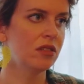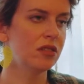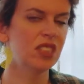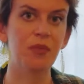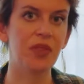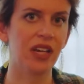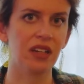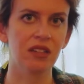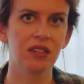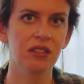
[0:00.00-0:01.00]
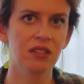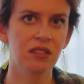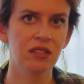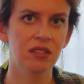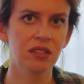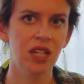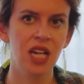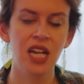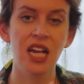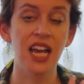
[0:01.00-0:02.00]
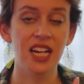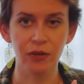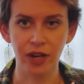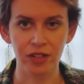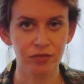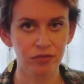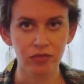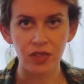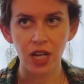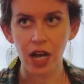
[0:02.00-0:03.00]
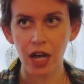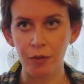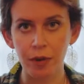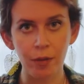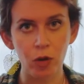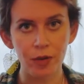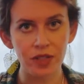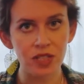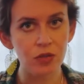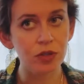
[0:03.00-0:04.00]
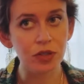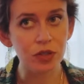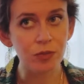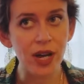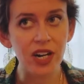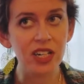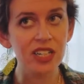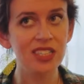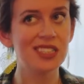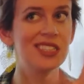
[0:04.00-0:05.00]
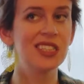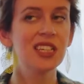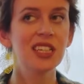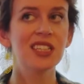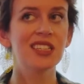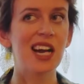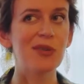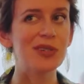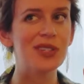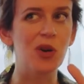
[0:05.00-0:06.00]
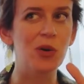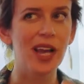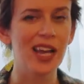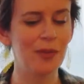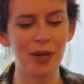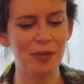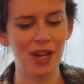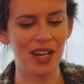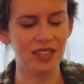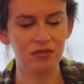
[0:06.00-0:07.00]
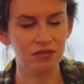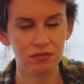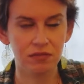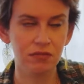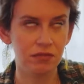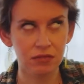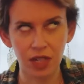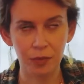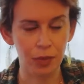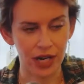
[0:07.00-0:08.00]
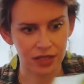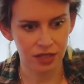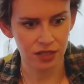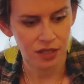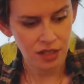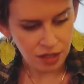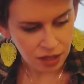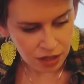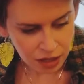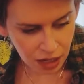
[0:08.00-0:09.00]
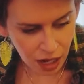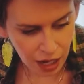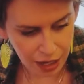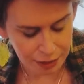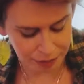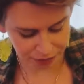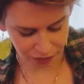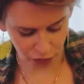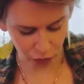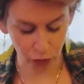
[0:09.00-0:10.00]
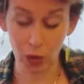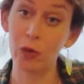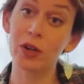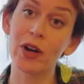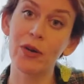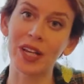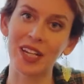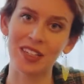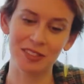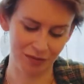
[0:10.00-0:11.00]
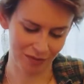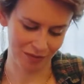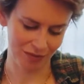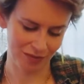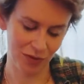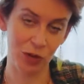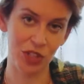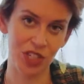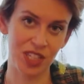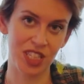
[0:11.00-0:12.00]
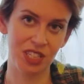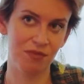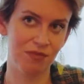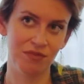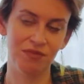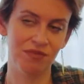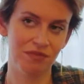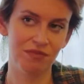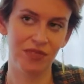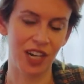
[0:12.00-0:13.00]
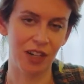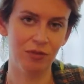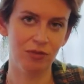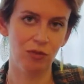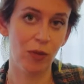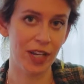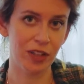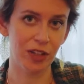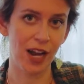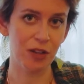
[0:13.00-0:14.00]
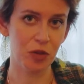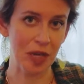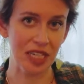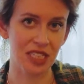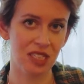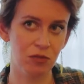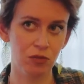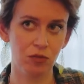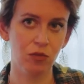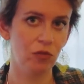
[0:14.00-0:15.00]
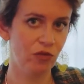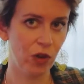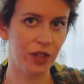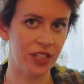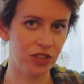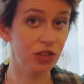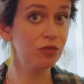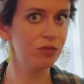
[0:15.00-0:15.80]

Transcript: something. Anyway, I'm hoping this one will do better because that one's okay, but I'm not impressed for what we're growing, which is, regular houseplants, foliage,